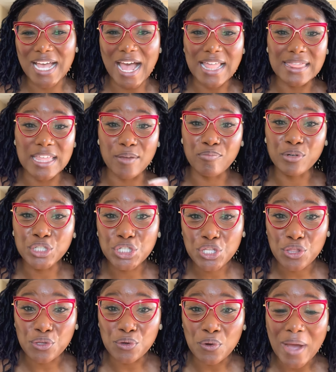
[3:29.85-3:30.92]
and they pushed
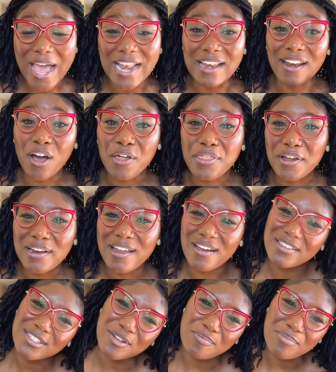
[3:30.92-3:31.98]
through and now their
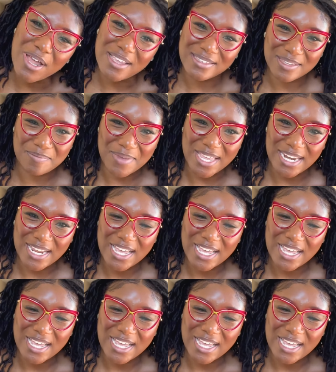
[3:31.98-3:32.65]
locks are blossoming.